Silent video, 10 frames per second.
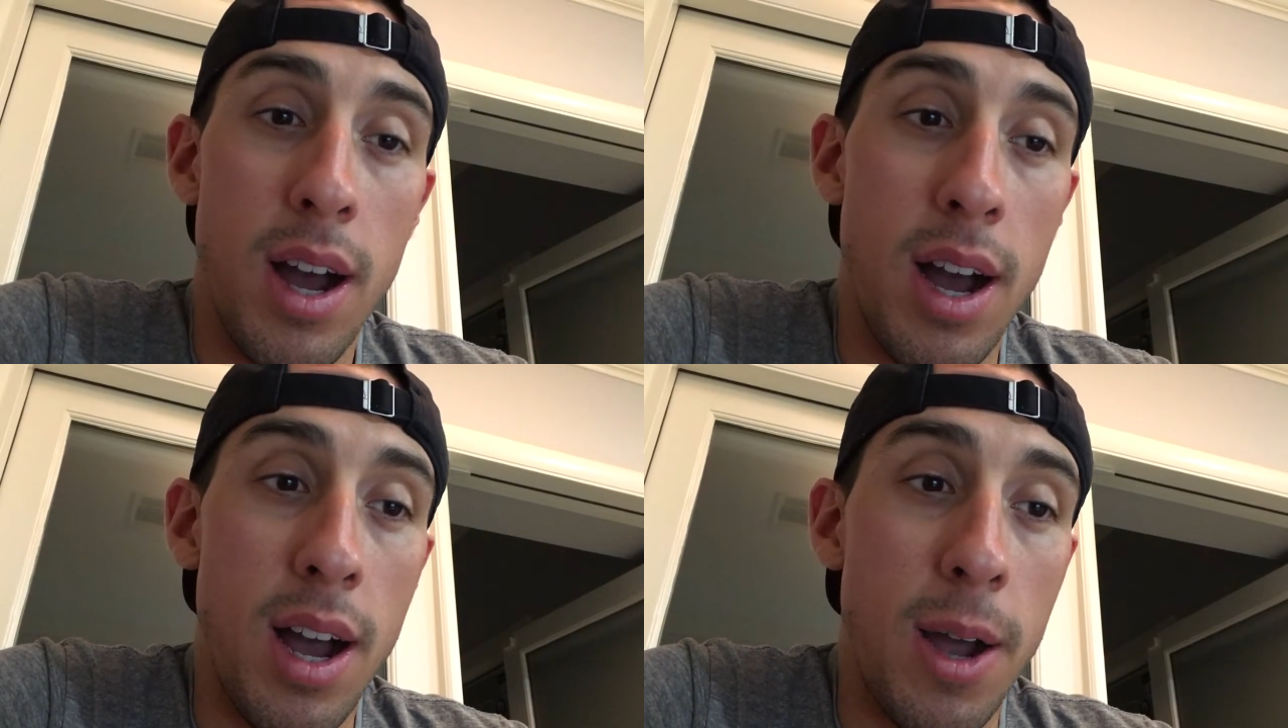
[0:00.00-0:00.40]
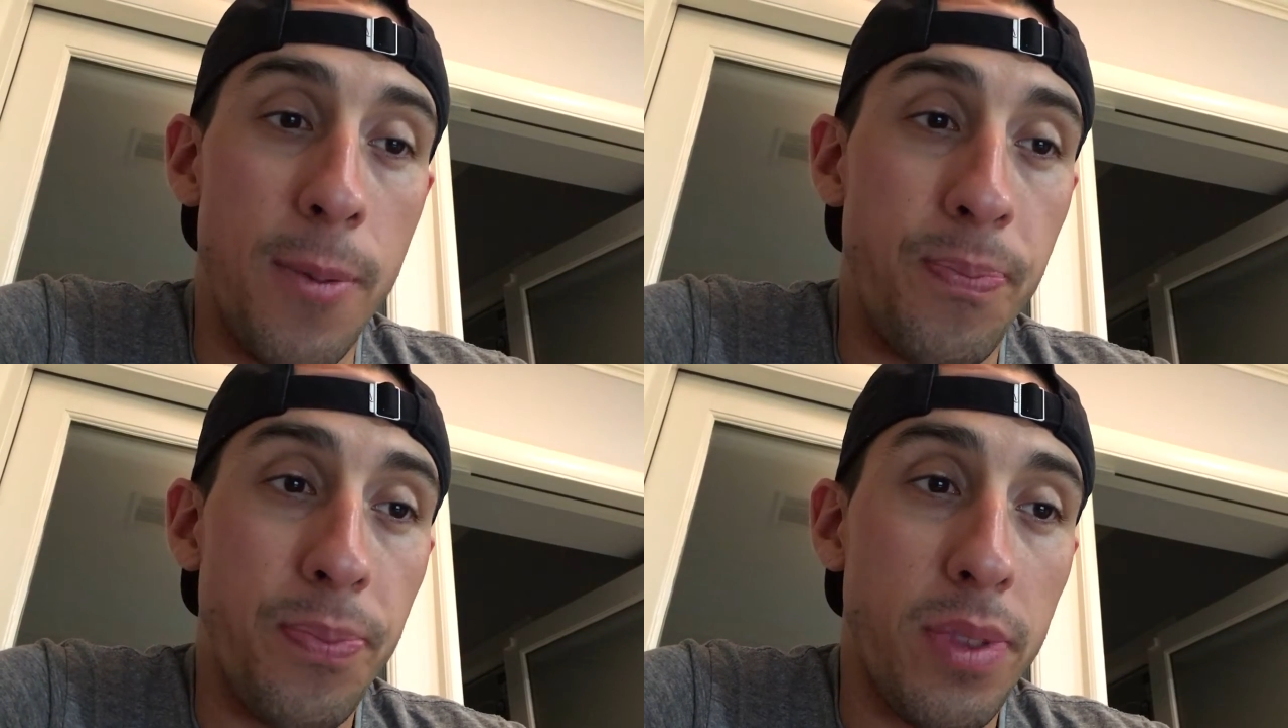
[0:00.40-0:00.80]

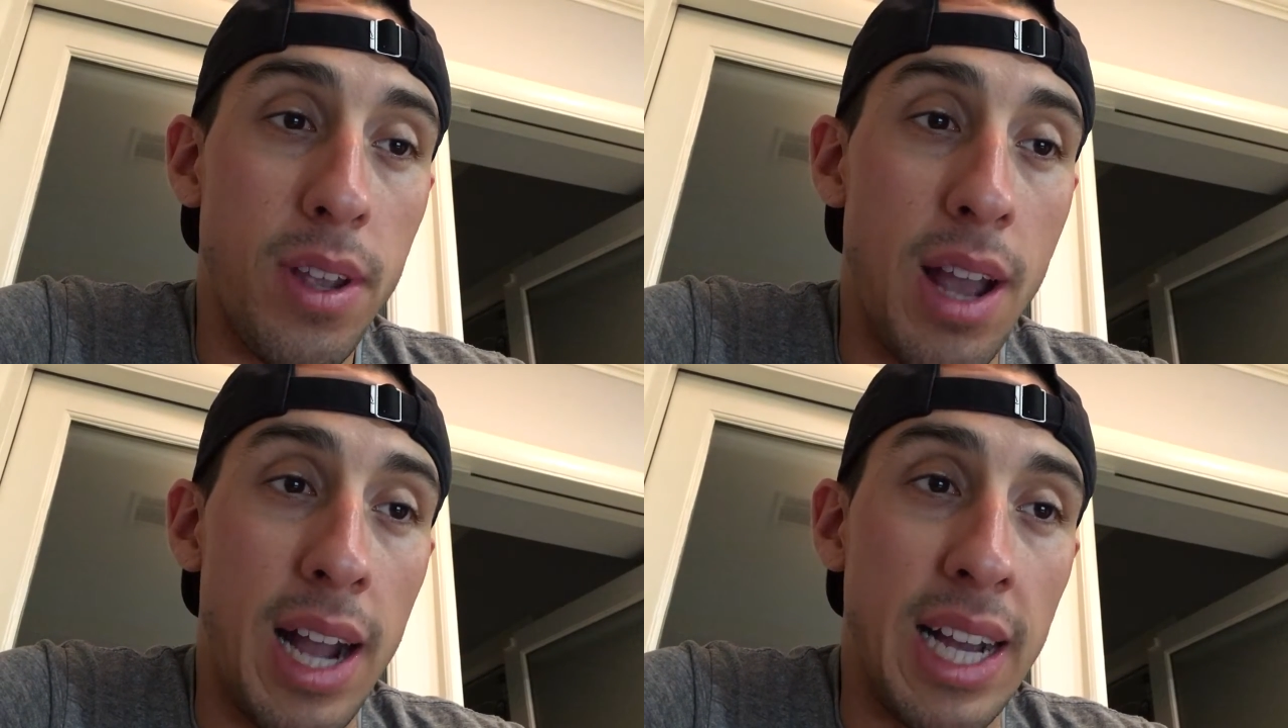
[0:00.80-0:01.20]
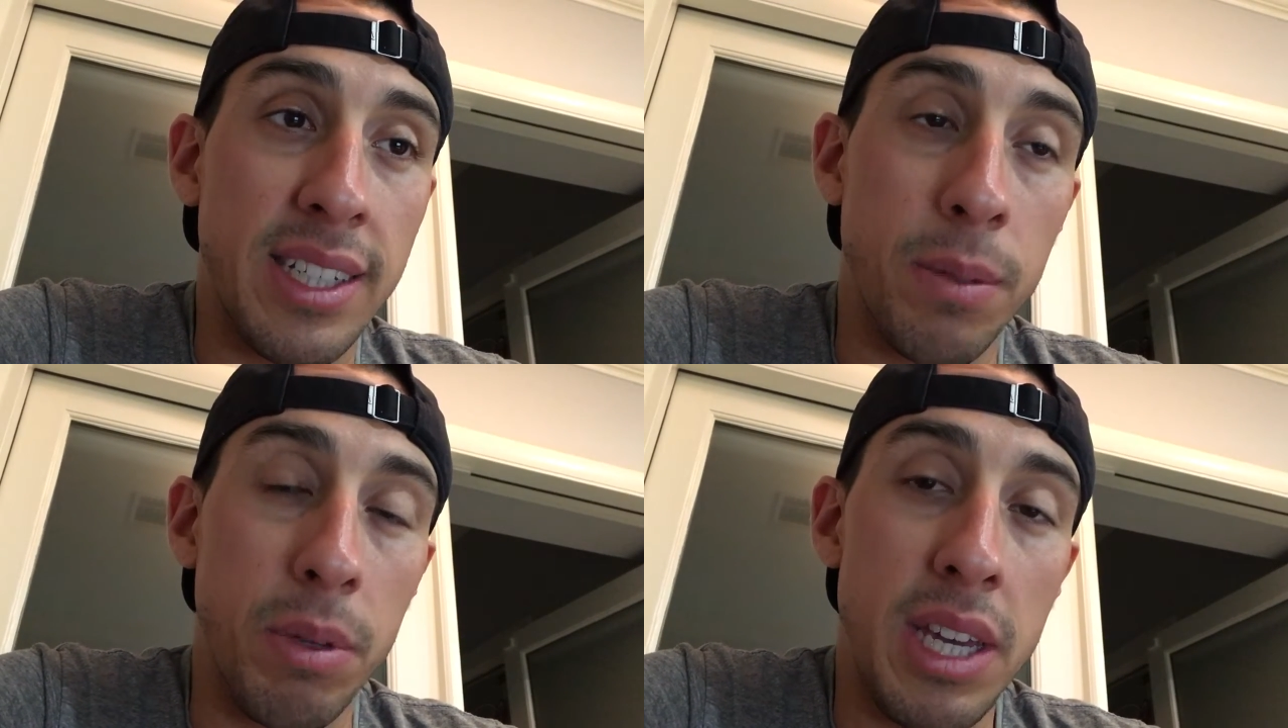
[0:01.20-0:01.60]
I guess
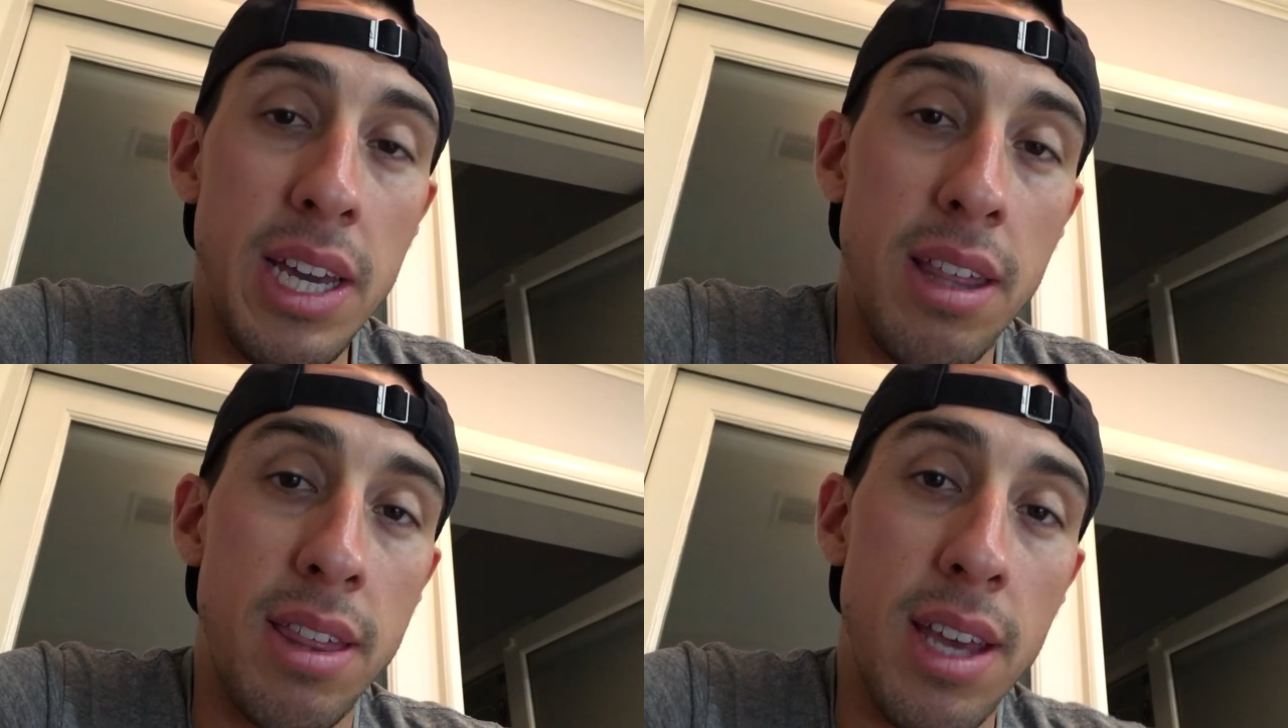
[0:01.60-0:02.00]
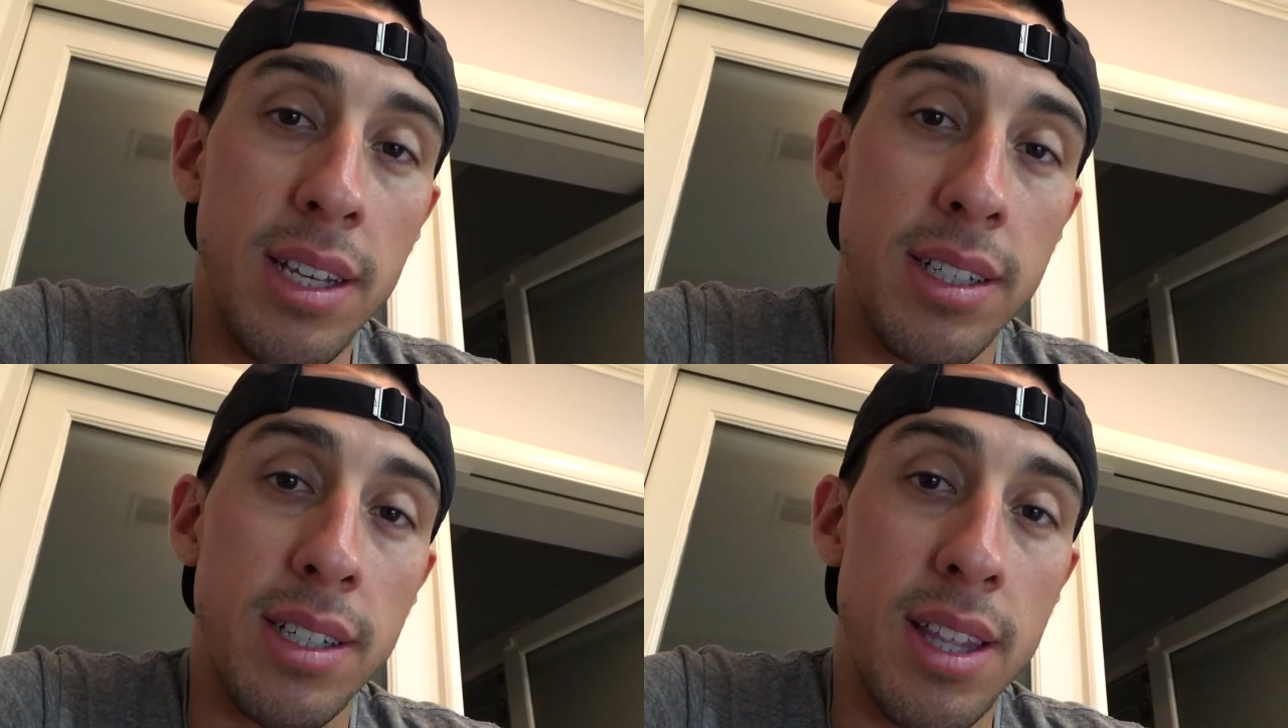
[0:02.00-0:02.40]
some key
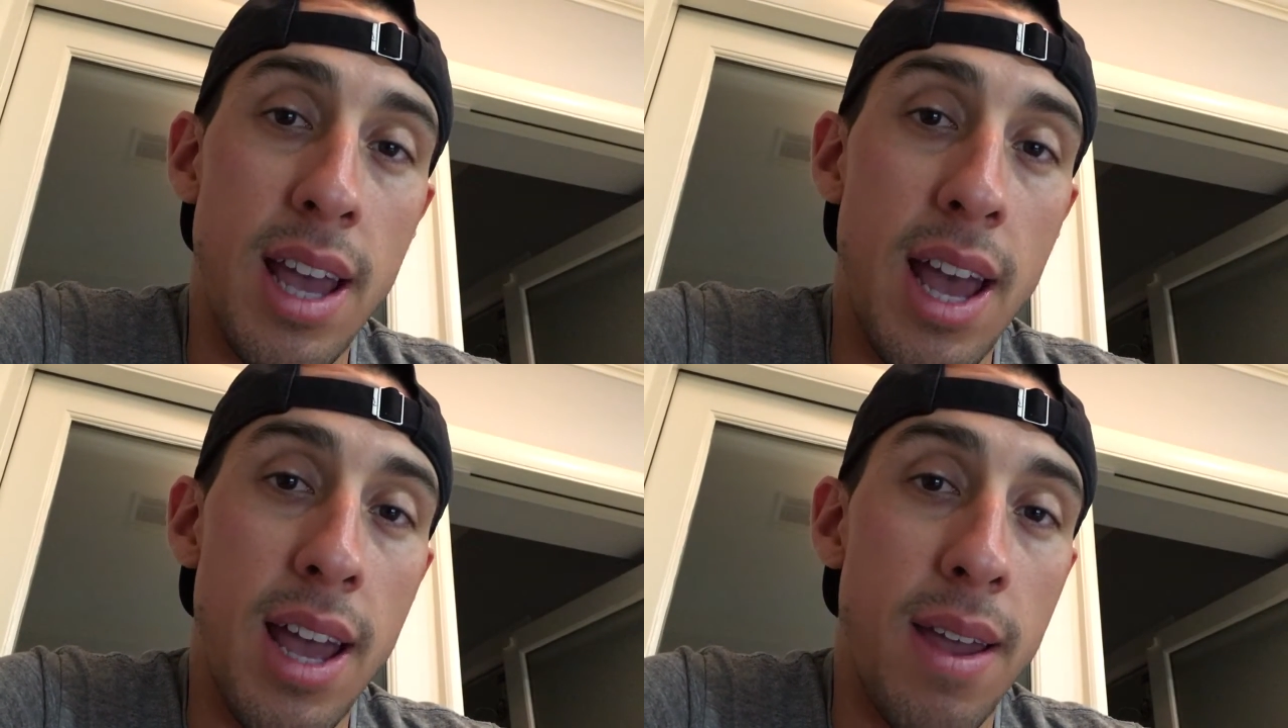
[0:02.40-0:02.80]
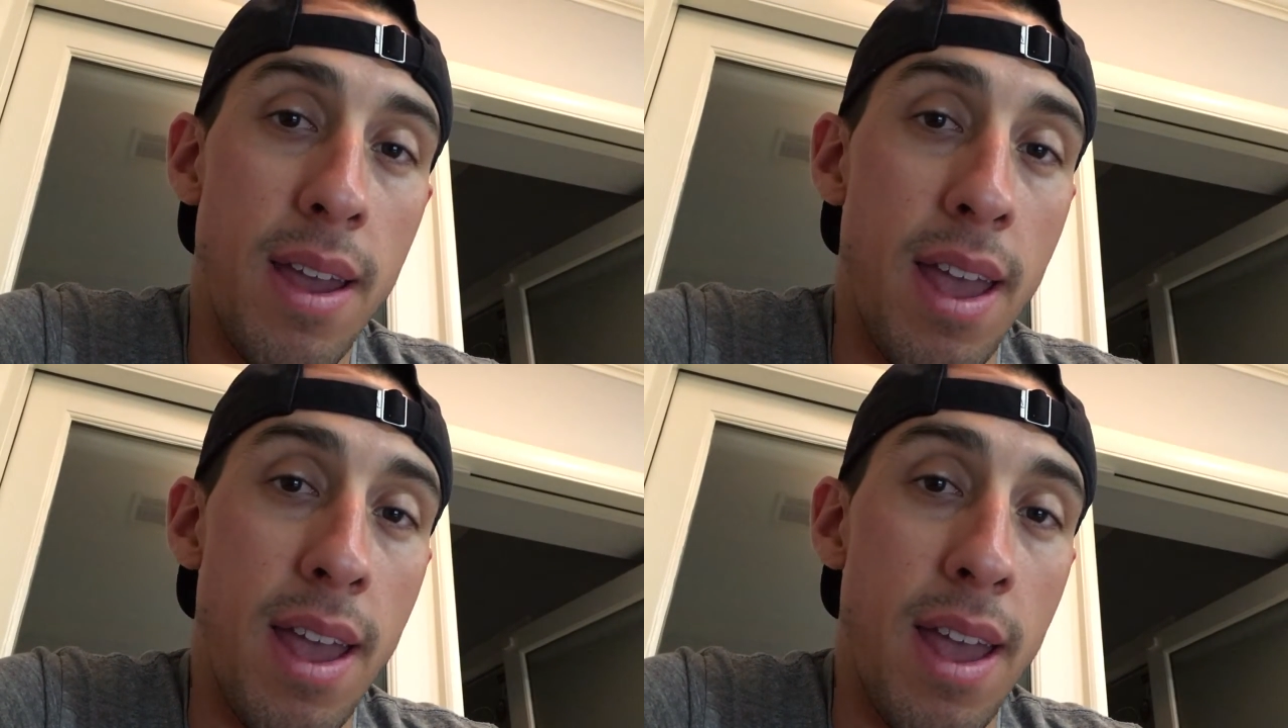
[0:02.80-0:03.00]
things that